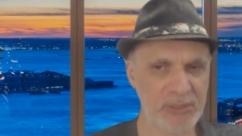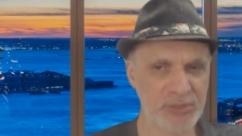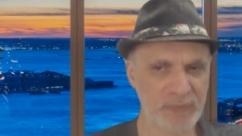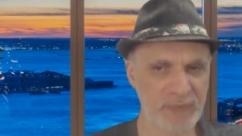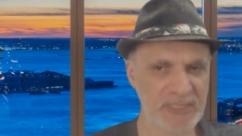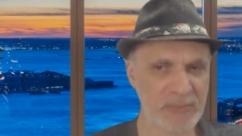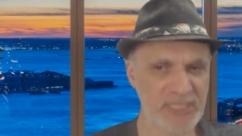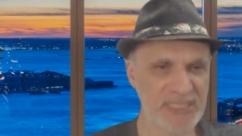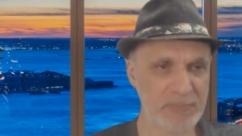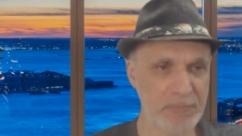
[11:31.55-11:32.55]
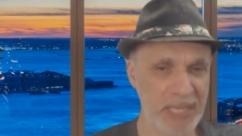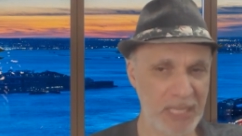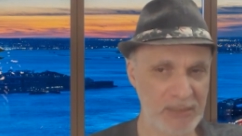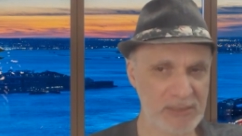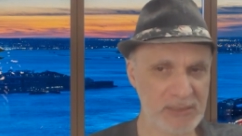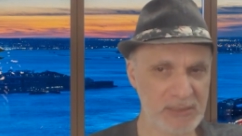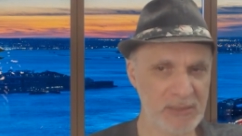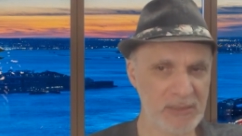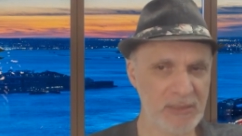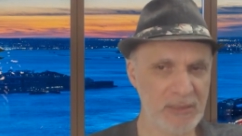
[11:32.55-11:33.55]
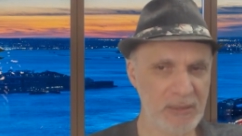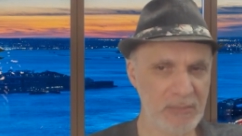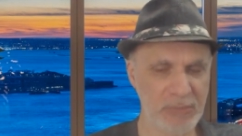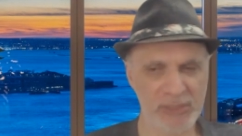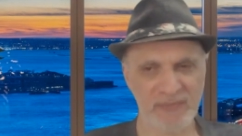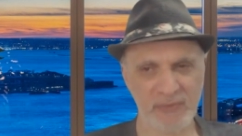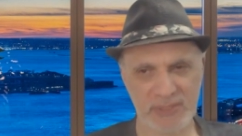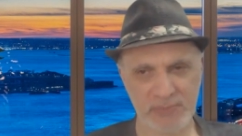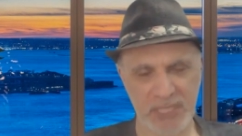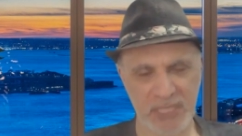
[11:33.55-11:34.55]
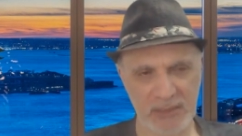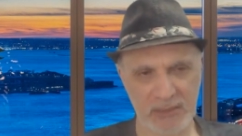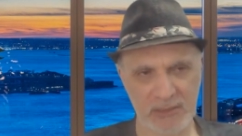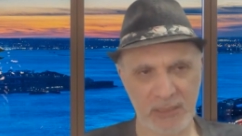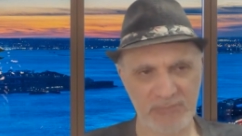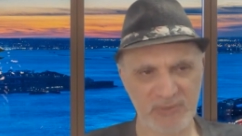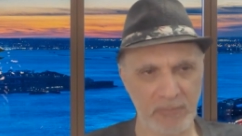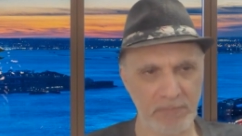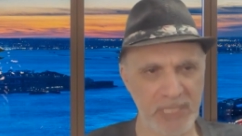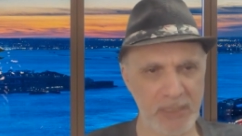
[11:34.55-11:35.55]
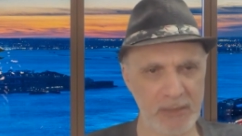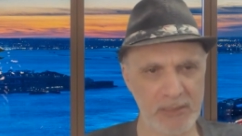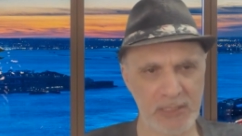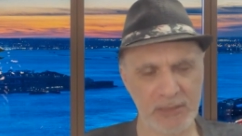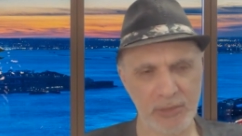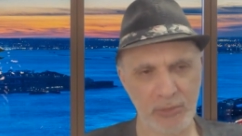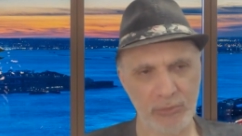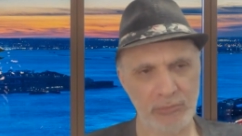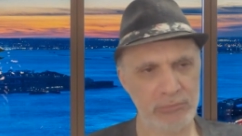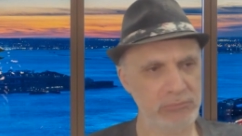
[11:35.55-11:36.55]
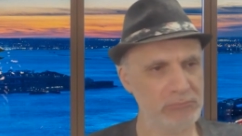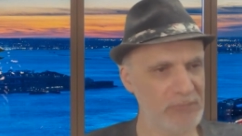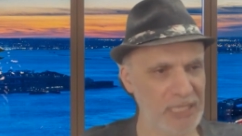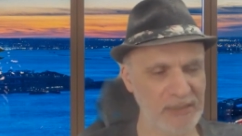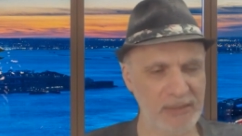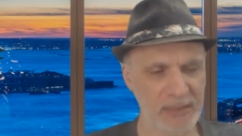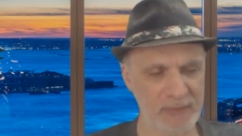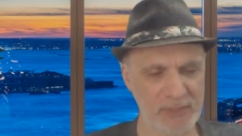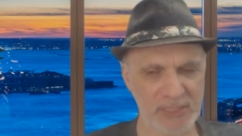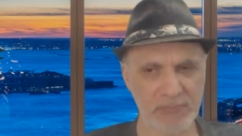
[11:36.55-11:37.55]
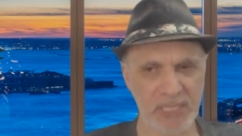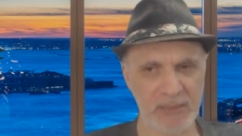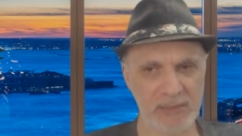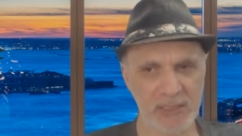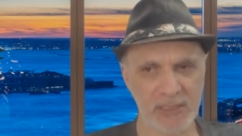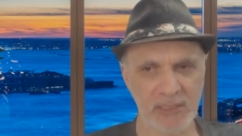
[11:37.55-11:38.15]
So when somebody is built, but of course, build comes from build and, you know, anything which is built.